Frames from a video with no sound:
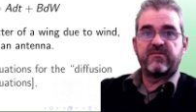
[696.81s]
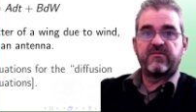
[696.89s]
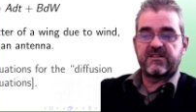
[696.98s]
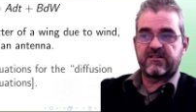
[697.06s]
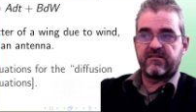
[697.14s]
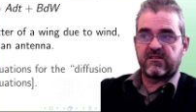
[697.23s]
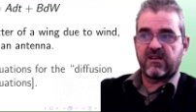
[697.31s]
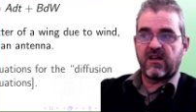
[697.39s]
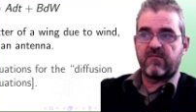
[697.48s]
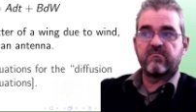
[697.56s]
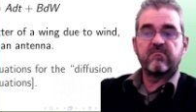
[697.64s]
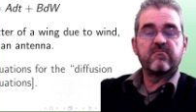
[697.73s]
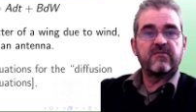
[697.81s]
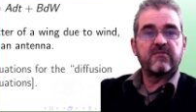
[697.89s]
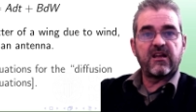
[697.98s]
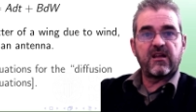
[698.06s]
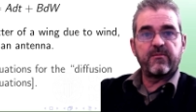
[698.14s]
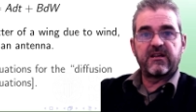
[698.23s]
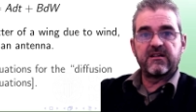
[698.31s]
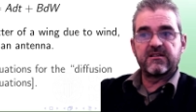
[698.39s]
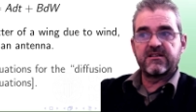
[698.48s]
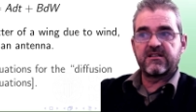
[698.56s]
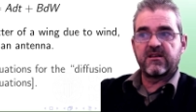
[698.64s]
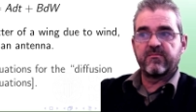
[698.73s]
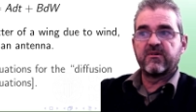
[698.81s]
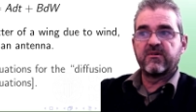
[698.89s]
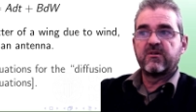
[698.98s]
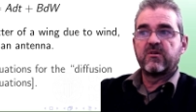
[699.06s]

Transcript: discrete time dynamical system